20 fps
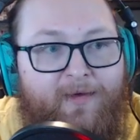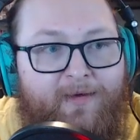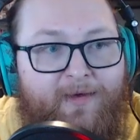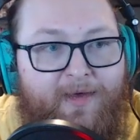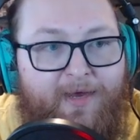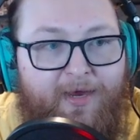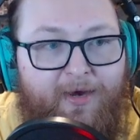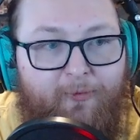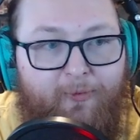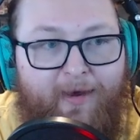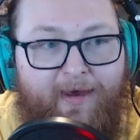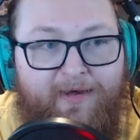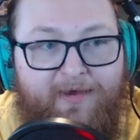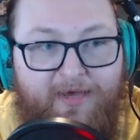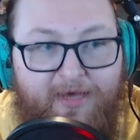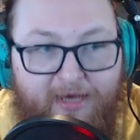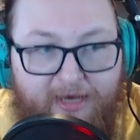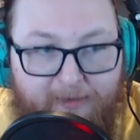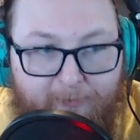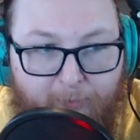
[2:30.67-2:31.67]
Here we had
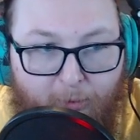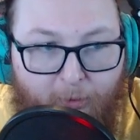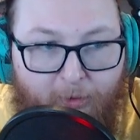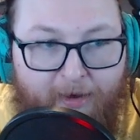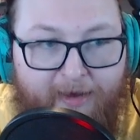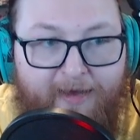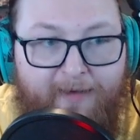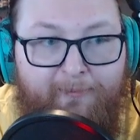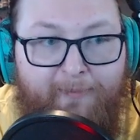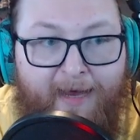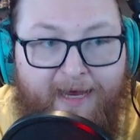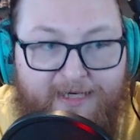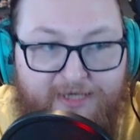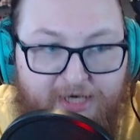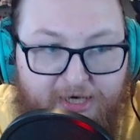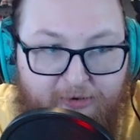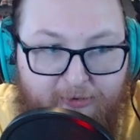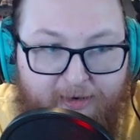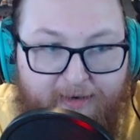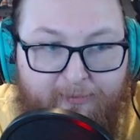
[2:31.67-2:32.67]
Geek Boy and Magic
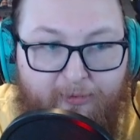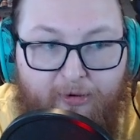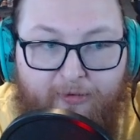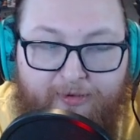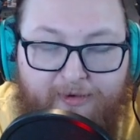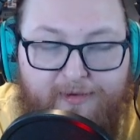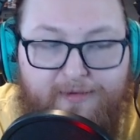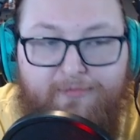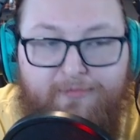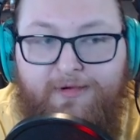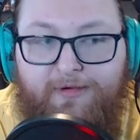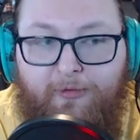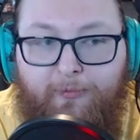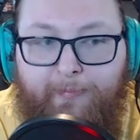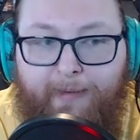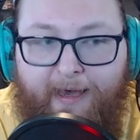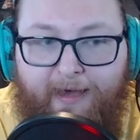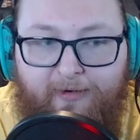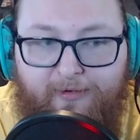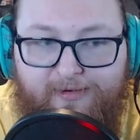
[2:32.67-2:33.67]
Haribo. This was all
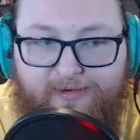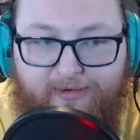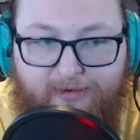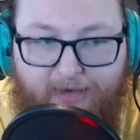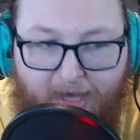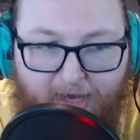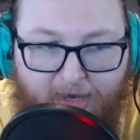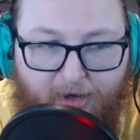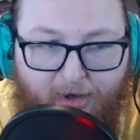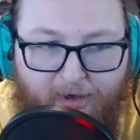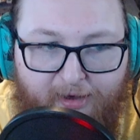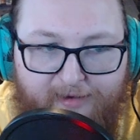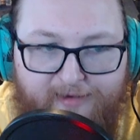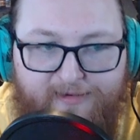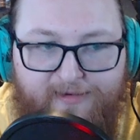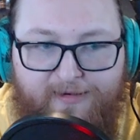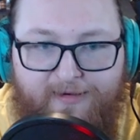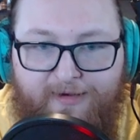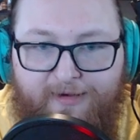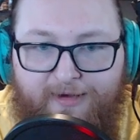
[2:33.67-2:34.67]
Battles of
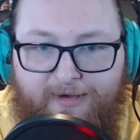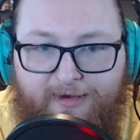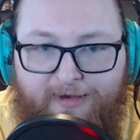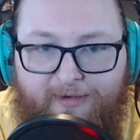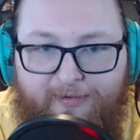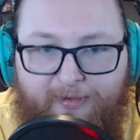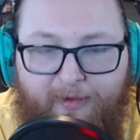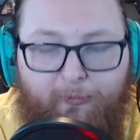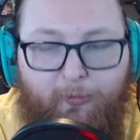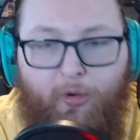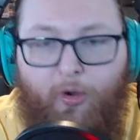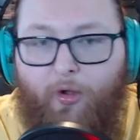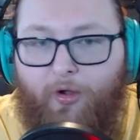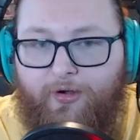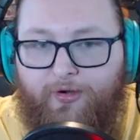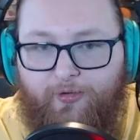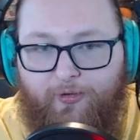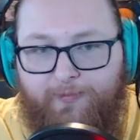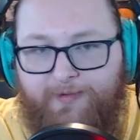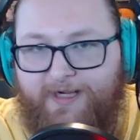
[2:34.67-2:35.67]
Chaos. They were all
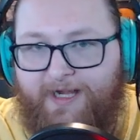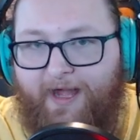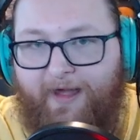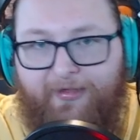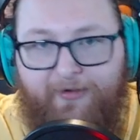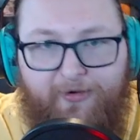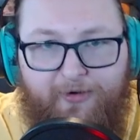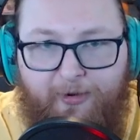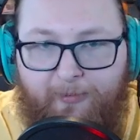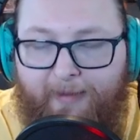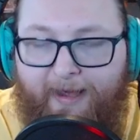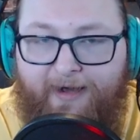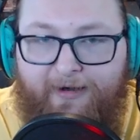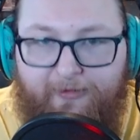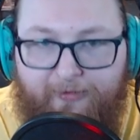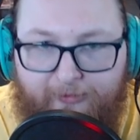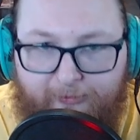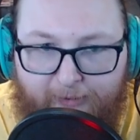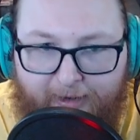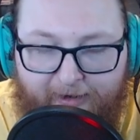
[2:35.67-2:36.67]
grouped together, no matter
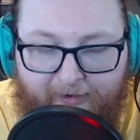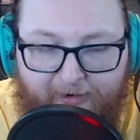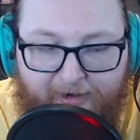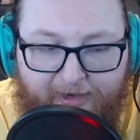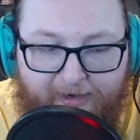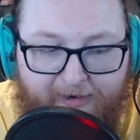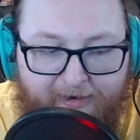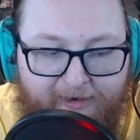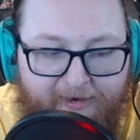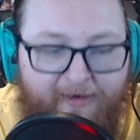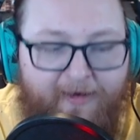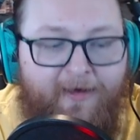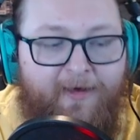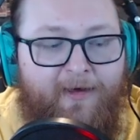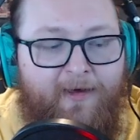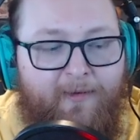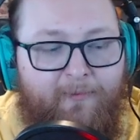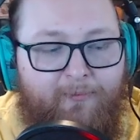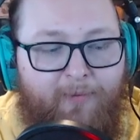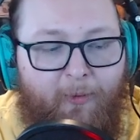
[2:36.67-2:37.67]
the rarity.
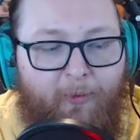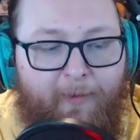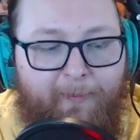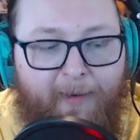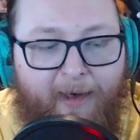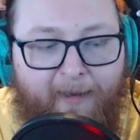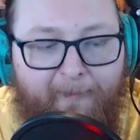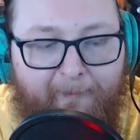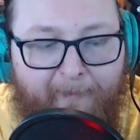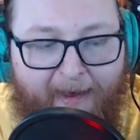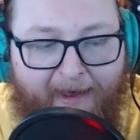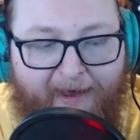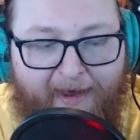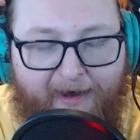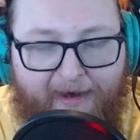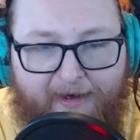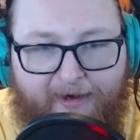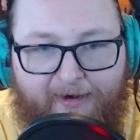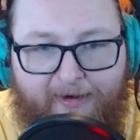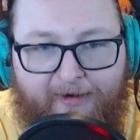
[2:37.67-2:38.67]
But we pop
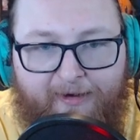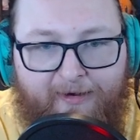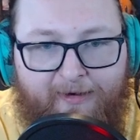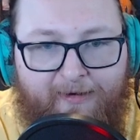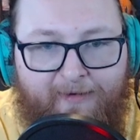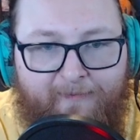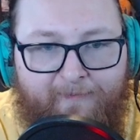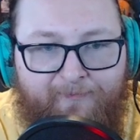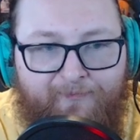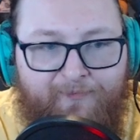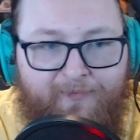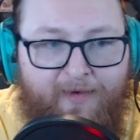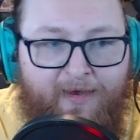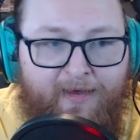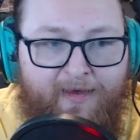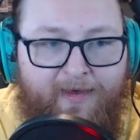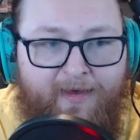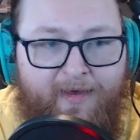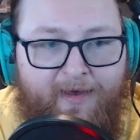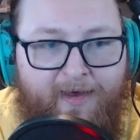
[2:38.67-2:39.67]
back,
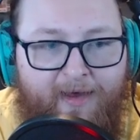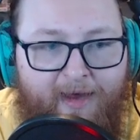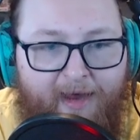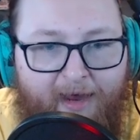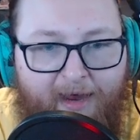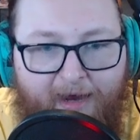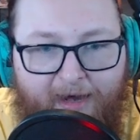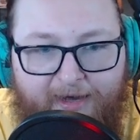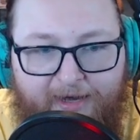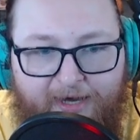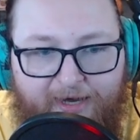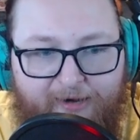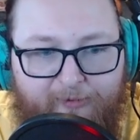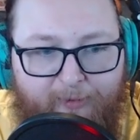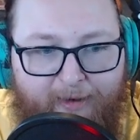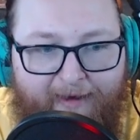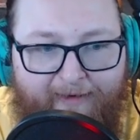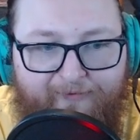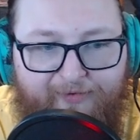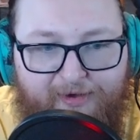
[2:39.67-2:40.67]
and here
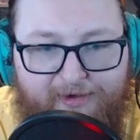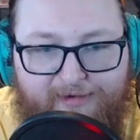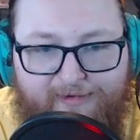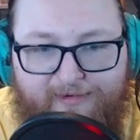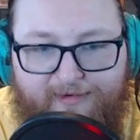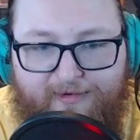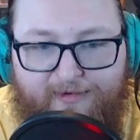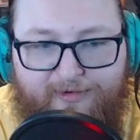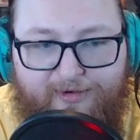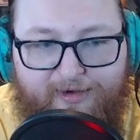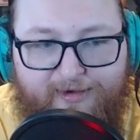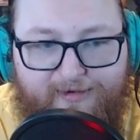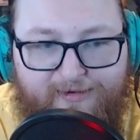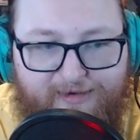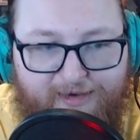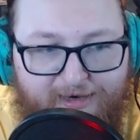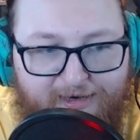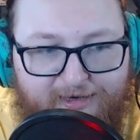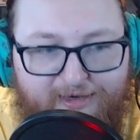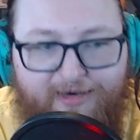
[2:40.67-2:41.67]
we have this
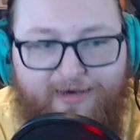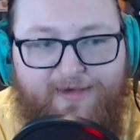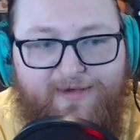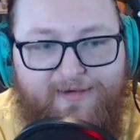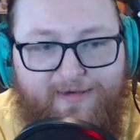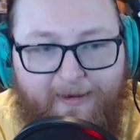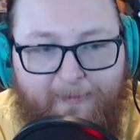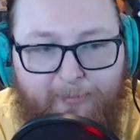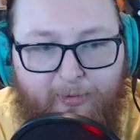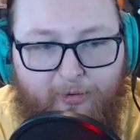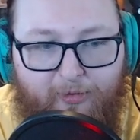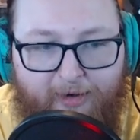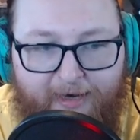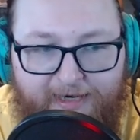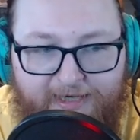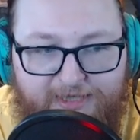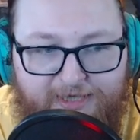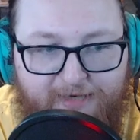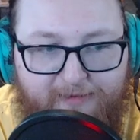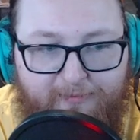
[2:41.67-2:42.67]
distinct
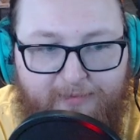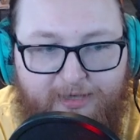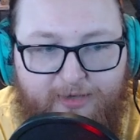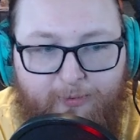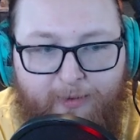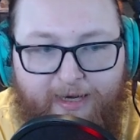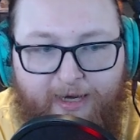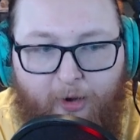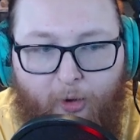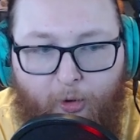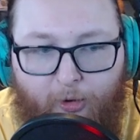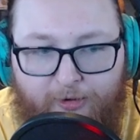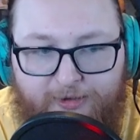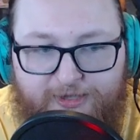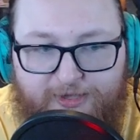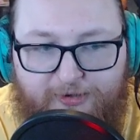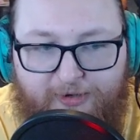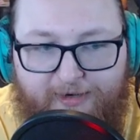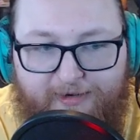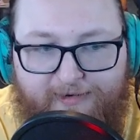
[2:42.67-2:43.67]
separation between
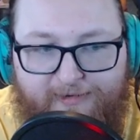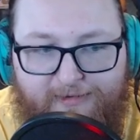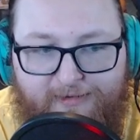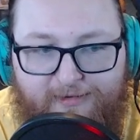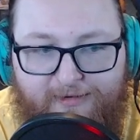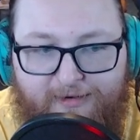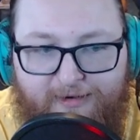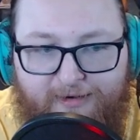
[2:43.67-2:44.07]
ultras